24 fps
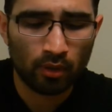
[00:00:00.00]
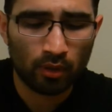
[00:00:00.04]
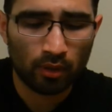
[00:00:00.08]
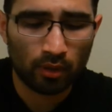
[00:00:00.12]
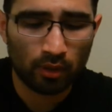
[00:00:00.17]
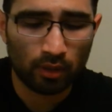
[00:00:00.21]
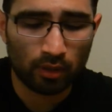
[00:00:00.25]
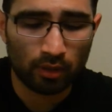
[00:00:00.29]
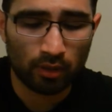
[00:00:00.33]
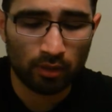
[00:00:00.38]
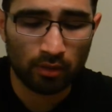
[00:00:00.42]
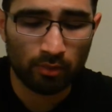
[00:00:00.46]

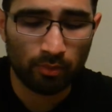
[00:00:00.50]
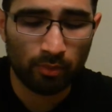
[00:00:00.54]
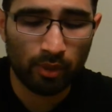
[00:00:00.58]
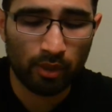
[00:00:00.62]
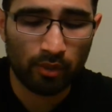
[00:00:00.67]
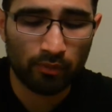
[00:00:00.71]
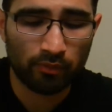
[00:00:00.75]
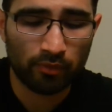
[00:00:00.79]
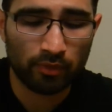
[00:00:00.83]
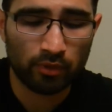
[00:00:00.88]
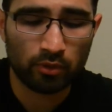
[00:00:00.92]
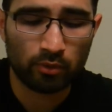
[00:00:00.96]
The
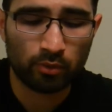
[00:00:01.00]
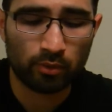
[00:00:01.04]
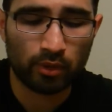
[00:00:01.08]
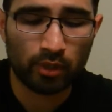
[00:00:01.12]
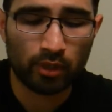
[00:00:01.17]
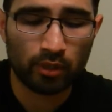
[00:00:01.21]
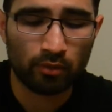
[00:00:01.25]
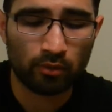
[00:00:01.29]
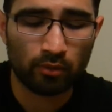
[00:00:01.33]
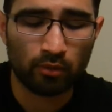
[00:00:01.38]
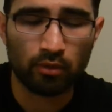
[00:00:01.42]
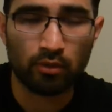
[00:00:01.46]
panfish
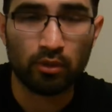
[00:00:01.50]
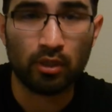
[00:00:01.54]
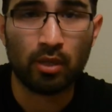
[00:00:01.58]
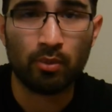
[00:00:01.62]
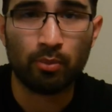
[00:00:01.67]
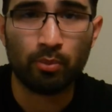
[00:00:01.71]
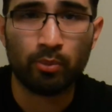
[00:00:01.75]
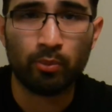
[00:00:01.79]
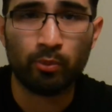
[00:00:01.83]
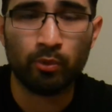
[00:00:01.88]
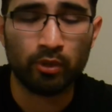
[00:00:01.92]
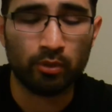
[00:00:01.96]
or not
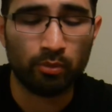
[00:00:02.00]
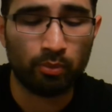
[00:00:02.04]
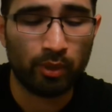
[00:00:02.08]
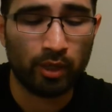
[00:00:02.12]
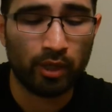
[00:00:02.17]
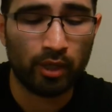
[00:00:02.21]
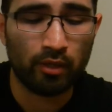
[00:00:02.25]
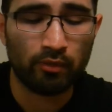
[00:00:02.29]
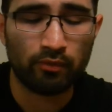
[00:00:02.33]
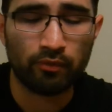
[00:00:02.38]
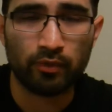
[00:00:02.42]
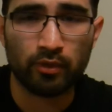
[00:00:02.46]
really
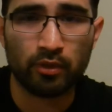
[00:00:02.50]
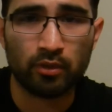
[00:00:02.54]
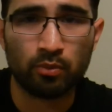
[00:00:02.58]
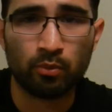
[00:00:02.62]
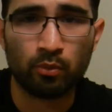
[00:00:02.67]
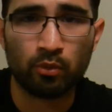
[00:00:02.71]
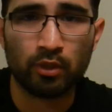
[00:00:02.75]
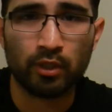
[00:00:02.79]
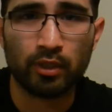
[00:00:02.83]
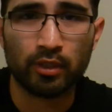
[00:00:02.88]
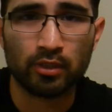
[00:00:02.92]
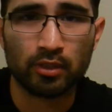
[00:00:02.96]
panfish,
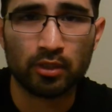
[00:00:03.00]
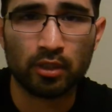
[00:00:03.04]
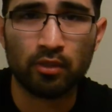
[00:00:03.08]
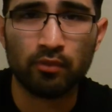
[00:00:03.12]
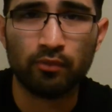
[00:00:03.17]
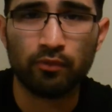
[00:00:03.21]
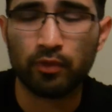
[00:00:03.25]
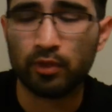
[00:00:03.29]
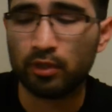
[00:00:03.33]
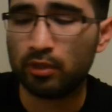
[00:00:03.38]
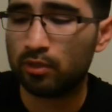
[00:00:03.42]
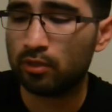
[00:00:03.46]
more like
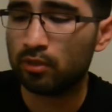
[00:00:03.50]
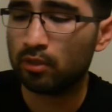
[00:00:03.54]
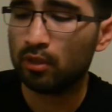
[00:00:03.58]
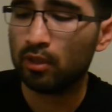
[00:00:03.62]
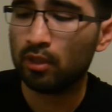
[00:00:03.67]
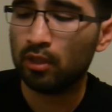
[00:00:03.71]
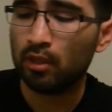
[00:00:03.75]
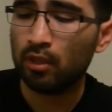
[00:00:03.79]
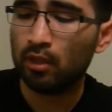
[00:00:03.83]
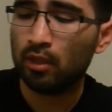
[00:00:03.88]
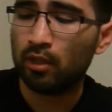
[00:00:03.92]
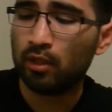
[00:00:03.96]
sunfish
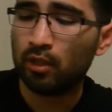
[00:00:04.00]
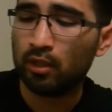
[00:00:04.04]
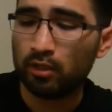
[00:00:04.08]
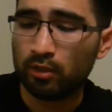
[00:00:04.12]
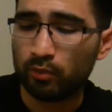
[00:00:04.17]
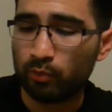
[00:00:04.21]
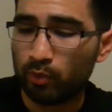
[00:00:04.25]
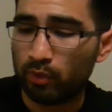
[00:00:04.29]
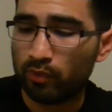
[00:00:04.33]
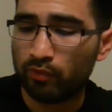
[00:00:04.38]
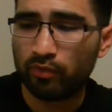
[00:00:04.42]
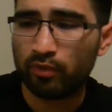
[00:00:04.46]
in the
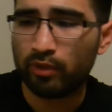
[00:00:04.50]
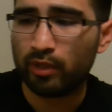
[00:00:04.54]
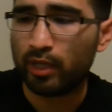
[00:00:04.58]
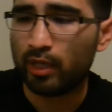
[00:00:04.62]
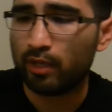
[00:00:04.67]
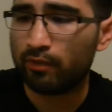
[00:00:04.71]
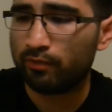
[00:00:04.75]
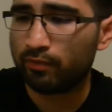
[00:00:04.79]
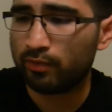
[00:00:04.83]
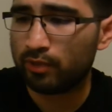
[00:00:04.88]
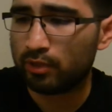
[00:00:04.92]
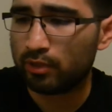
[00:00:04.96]
river that
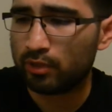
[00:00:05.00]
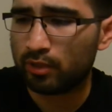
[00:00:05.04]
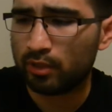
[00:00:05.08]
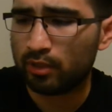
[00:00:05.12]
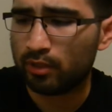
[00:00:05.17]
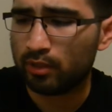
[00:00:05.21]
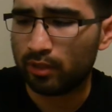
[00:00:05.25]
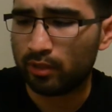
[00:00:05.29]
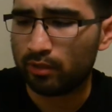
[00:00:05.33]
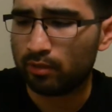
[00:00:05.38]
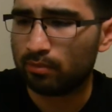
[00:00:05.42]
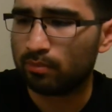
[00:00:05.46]
I fish in,
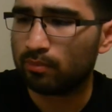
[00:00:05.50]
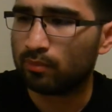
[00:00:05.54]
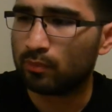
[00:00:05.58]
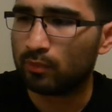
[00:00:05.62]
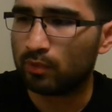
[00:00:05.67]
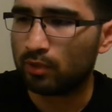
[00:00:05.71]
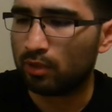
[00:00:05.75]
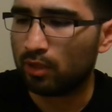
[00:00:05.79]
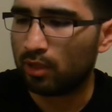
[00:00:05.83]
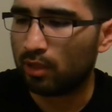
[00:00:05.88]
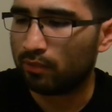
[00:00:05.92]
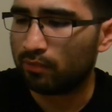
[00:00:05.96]
they
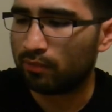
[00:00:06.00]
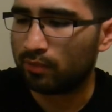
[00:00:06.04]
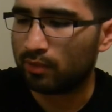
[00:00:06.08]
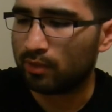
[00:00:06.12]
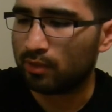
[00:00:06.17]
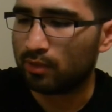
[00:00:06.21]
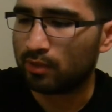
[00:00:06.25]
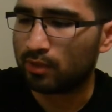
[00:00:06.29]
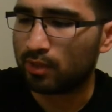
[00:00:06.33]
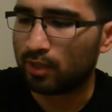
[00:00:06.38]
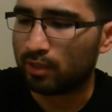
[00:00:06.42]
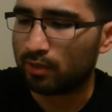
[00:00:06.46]
love
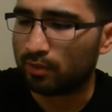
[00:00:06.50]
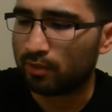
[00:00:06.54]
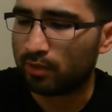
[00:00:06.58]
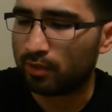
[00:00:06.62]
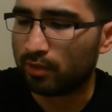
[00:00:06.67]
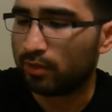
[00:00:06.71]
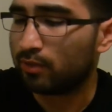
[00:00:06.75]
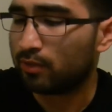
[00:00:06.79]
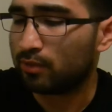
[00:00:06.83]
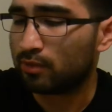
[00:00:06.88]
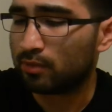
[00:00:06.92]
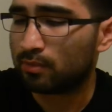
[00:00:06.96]
these kind of
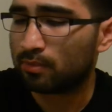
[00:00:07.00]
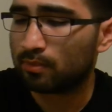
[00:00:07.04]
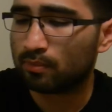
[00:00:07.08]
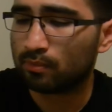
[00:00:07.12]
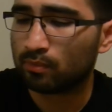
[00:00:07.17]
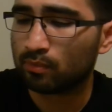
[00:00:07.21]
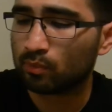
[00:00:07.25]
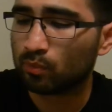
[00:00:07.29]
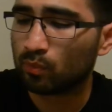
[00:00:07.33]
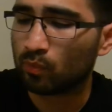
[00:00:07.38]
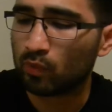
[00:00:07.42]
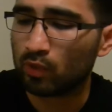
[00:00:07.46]
things.
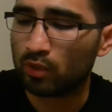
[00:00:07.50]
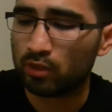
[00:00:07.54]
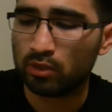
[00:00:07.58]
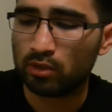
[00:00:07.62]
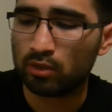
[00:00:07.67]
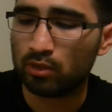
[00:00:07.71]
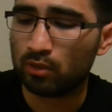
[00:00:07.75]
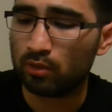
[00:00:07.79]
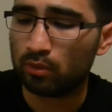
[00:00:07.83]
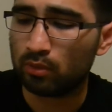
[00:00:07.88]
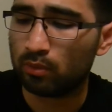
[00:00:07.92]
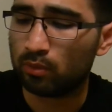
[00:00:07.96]
And
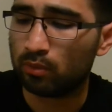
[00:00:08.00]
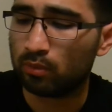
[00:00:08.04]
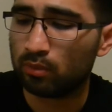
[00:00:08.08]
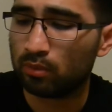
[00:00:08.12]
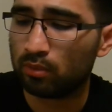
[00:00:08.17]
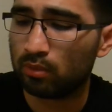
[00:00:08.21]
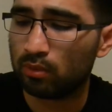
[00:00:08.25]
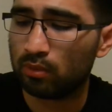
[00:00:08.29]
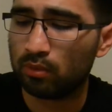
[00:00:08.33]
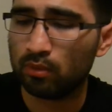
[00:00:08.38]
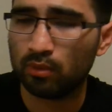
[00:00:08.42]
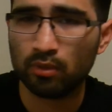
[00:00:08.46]
so
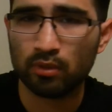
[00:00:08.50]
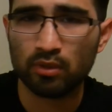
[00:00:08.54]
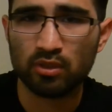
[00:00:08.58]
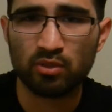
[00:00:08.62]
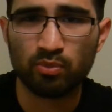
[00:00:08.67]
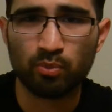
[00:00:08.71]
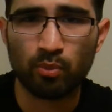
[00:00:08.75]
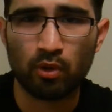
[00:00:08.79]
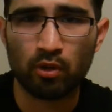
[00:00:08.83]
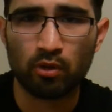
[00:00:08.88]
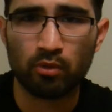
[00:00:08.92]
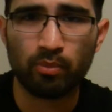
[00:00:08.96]

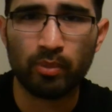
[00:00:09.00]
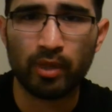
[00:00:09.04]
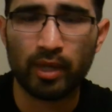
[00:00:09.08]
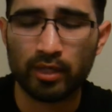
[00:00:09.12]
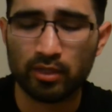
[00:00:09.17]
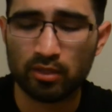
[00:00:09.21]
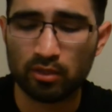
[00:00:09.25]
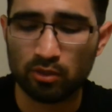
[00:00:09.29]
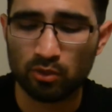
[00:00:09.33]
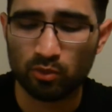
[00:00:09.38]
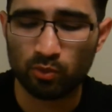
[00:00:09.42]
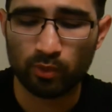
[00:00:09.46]
smaller
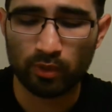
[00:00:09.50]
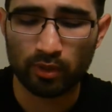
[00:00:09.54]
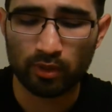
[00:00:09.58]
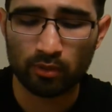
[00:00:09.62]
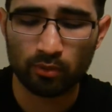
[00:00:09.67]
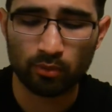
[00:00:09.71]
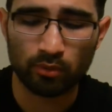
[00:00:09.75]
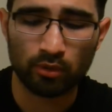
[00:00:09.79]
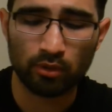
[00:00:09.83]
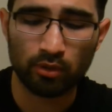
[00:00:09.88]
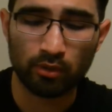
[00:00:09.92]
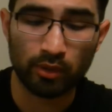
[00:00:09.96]
bass as well.
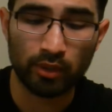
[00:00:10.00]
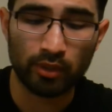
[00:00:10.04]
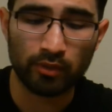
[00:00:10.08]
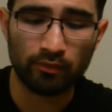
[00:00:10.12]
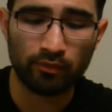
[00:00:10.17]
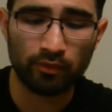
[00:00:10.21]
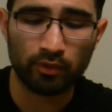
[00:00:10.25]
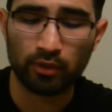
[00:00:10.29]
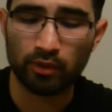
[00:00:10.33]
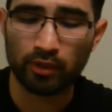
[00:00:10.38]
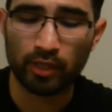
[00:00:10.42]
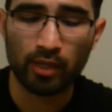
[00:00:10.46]
We'll go ahead and
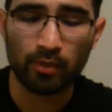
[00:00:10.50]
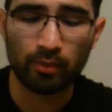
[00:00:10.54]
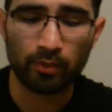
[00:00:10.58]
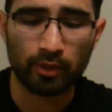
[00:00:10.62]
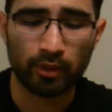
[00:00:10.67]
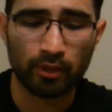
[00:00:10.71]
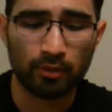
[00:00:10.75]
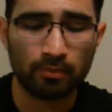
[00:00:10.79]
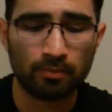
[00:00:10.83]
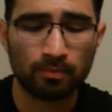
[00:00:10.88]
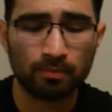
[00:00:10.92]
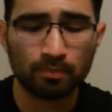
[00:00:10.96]
figure that one
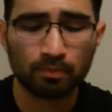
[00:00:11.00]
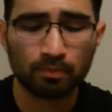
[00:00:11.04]
out.